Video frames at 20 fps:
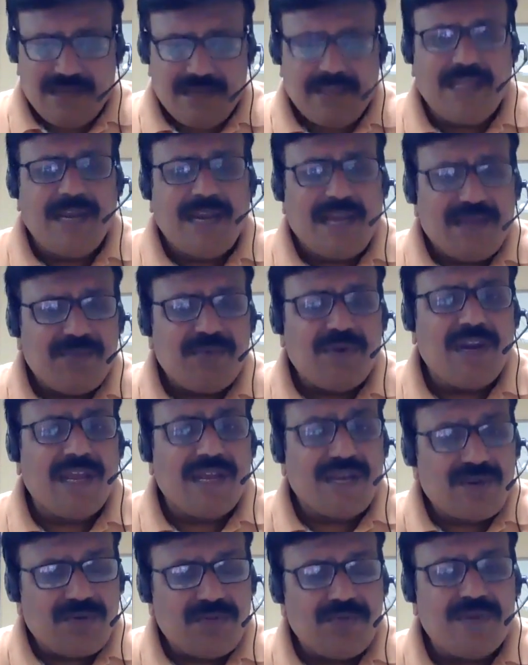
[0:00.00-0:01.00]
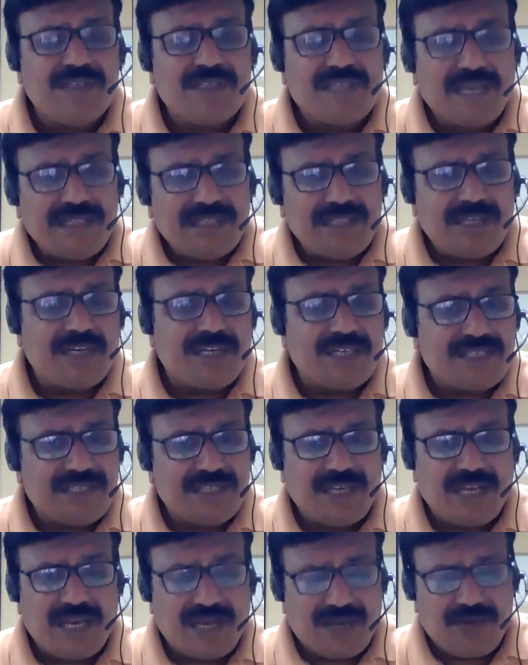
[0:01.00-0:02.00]
then I would like to design the test
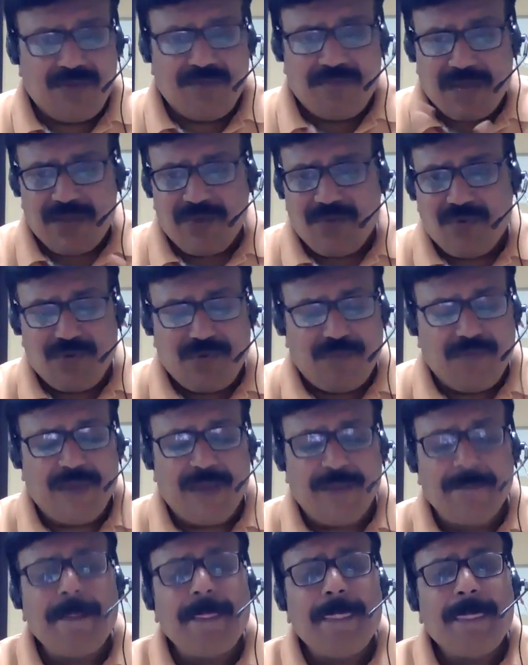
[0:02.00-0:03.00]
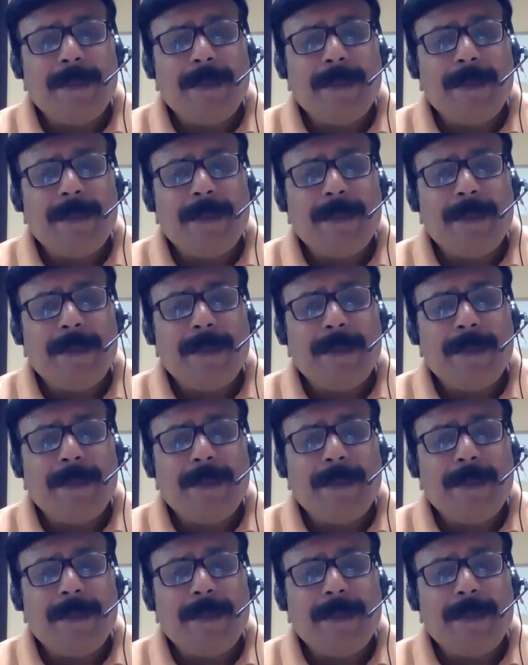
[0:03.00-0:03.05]
scenario my own way.